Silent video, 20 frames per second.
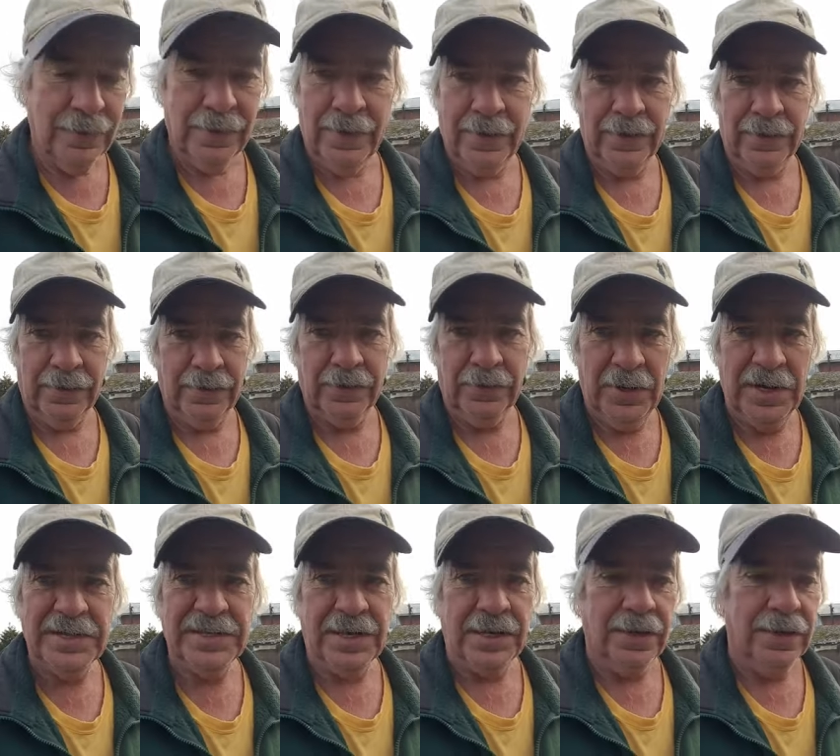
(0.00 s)
Like
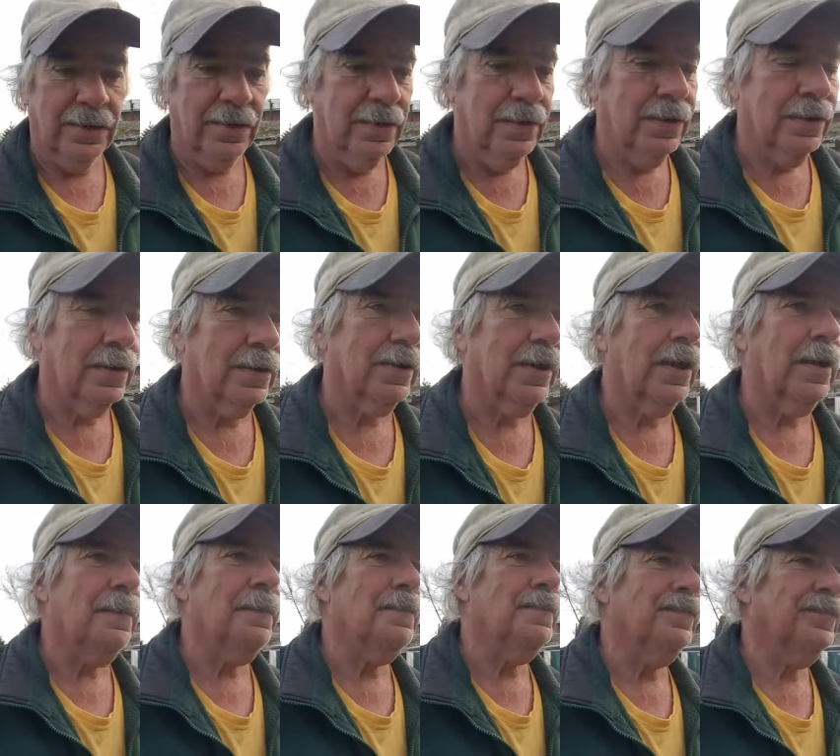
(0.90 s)
crazy,
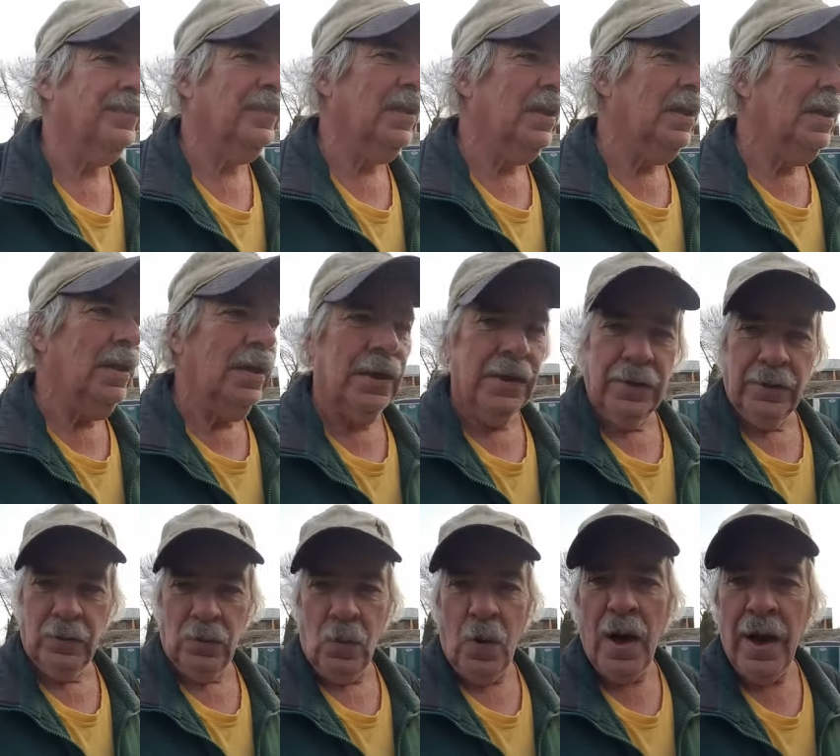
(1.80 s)
okay?
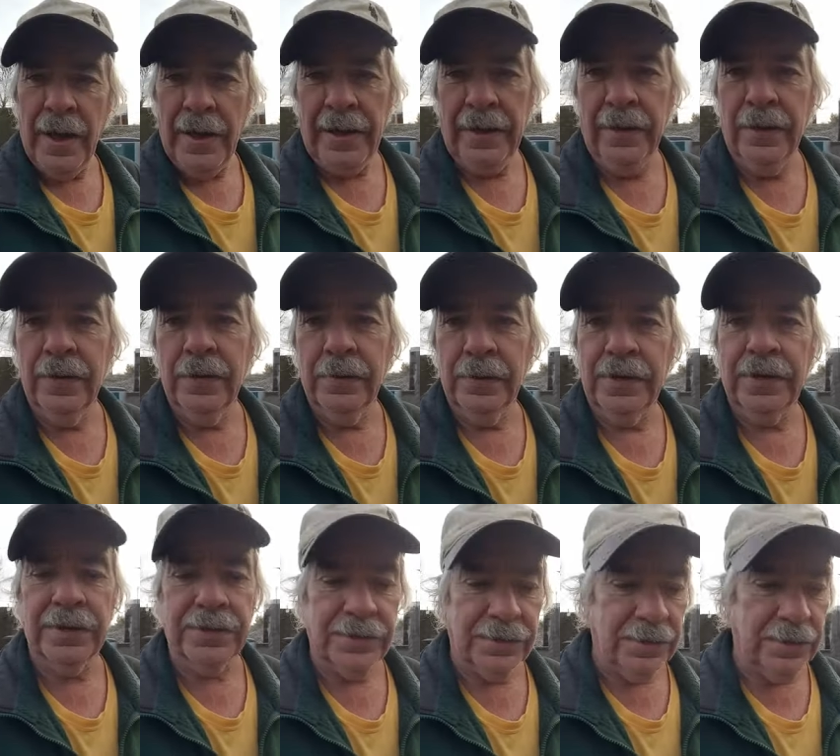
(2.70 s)
Why?
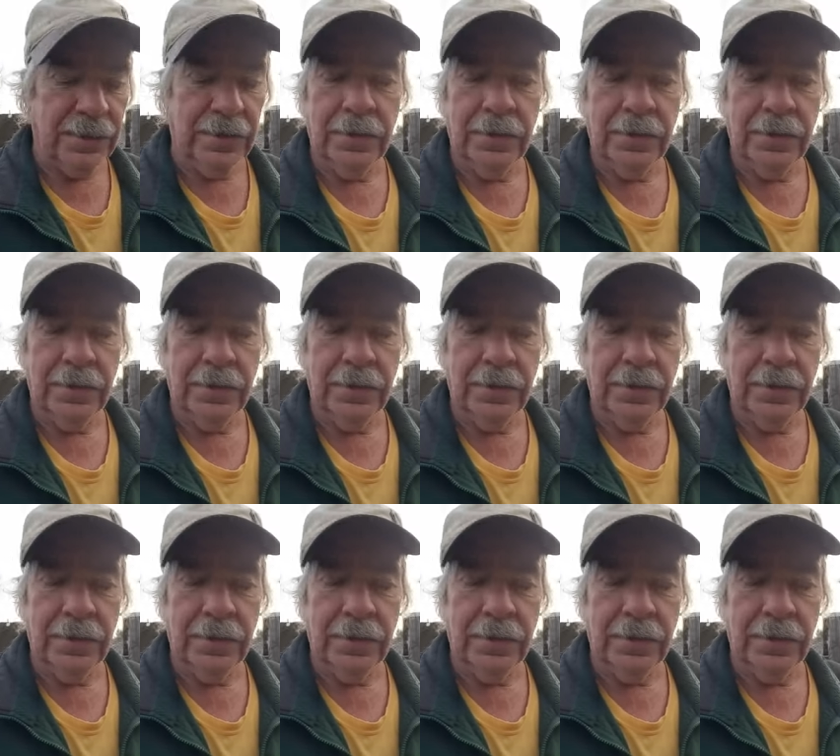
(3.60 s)
Because